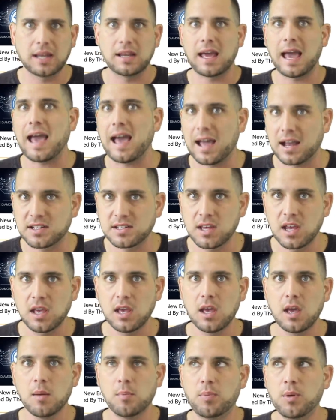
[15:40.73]
and hacks.
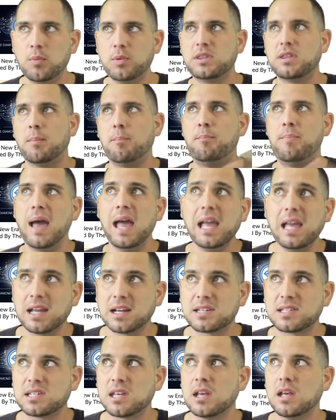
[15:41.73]
But with the
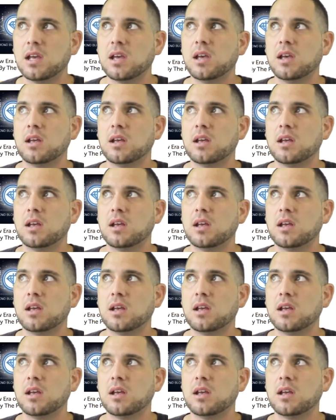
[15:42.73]
banks,